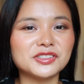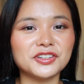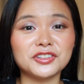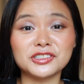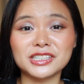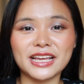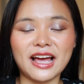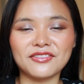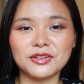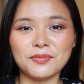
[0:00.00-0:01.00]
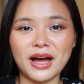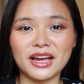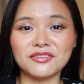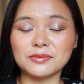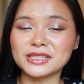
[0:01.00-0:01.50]
so you usually have to
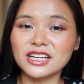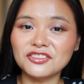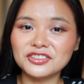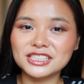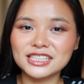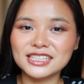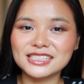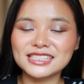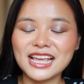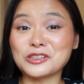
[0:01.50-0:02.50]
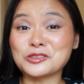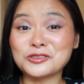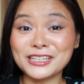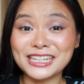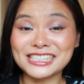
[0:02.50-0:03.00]
buy from Selfridges. So I was
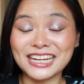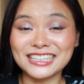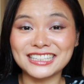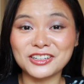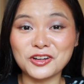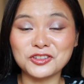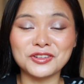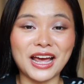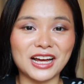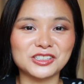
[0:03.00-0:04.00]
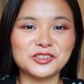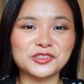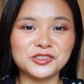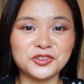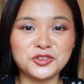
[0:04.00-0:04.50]
really excited to go to an actual
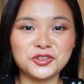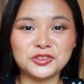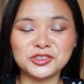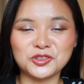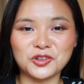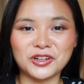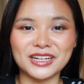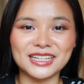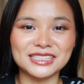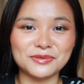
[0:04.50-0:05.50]
Suqqu store in in